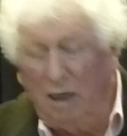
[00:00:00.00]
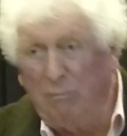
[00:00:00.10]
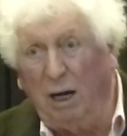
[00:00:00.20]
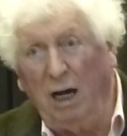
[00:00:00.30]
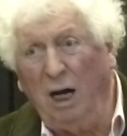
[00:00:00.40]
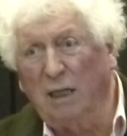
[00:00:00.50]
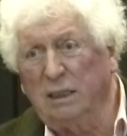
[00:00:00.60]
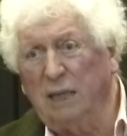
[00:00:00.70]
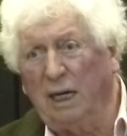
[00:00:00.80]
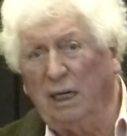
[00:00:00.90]
My heart
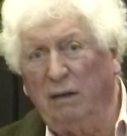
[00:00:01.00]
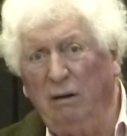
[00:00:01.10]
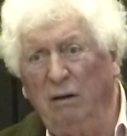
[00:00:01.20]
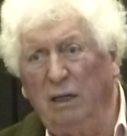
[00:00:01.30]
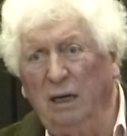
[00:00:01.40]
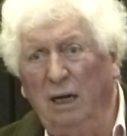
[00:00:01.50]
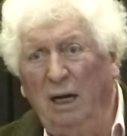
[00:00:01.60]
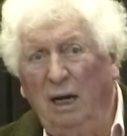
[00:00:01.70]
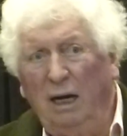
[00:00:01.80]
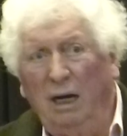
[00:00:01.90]
sank.
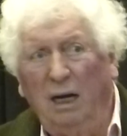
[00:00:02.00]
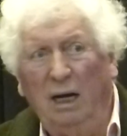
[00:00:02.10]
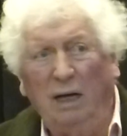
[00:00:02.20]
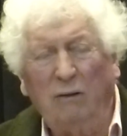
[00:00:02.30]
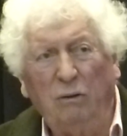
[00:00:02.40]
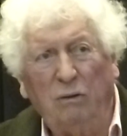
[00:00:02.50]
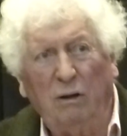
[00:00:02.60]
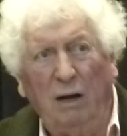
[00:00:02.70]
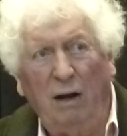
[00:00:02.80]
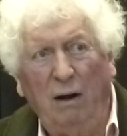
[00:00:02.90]
I thought,
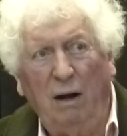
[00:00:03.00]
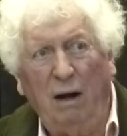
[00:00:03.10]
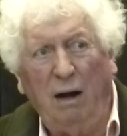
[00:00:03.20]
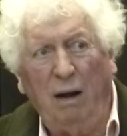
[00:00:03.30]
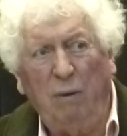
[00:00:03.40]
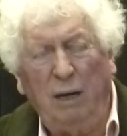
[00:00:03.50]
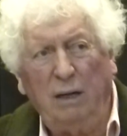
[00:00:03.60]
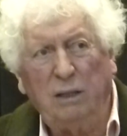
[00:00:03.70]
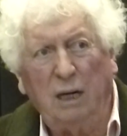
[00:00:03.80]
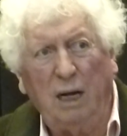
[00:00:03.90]
how
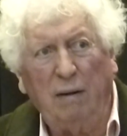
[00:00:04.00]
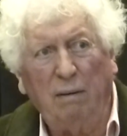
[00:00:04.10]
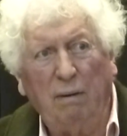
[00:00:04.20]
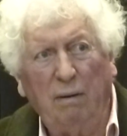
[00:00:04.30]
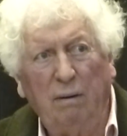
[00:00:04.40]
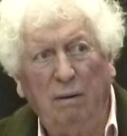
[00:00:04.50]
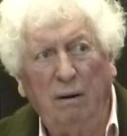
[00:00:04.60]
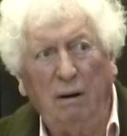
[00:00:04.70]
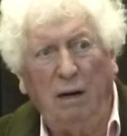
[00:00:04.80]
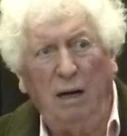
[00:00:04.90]
shall I
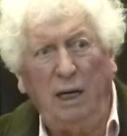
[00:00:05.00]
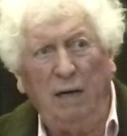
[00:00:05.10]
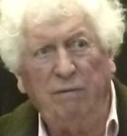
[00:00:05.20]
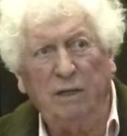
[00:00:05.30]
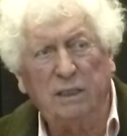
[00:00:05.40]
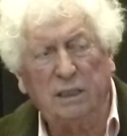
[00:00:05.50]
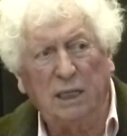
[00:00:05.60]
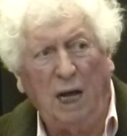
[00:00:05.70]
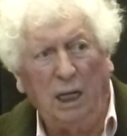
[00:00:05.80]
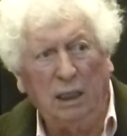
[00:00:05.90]
cleave his
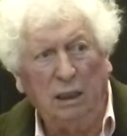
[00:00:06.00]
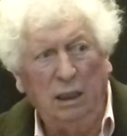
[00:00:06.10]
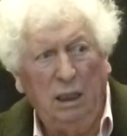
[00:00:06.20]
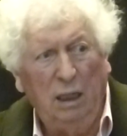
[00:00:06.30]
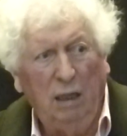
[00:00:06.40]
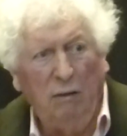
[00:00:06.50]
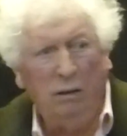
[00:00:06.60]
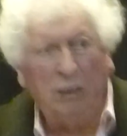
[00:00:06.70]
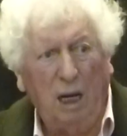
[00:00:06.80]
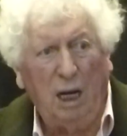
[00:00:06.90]
skull?
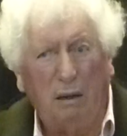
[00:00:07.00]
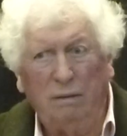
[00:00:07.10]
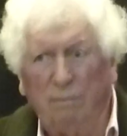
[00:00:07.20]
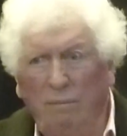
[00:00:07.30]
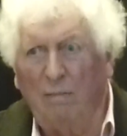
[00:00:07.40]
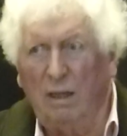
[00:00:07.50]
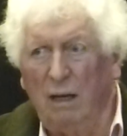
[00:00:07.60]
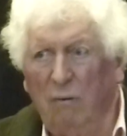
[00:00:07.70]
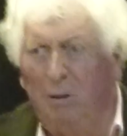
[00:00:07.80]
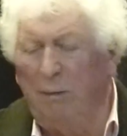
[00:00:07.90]

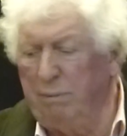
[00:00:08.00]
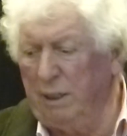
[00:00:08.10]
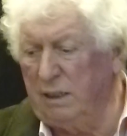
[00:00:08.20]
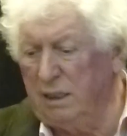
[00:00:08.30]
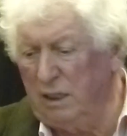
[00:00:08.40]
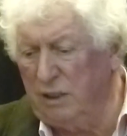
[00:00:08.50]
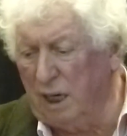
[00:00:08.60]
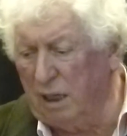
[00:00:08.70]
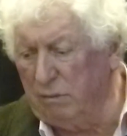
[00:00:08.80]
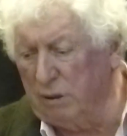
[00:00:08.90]
A big seashell.